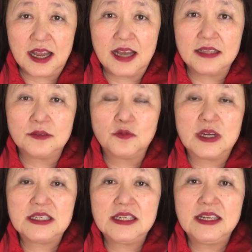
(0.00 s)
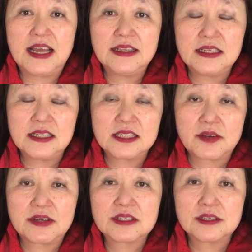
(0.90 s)
And when he landed in
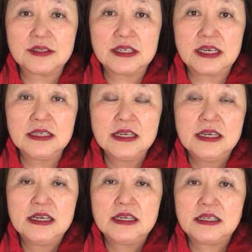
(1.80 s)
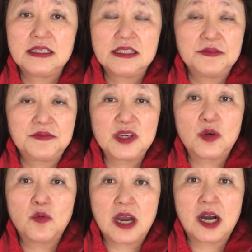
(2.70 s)
Sarasota, he didn't
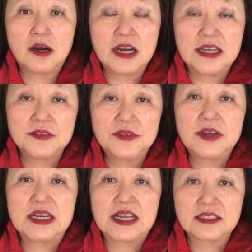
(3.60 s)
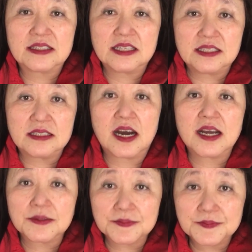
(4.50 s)
feel well, and the very next day he
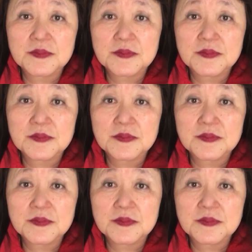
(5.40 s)
died.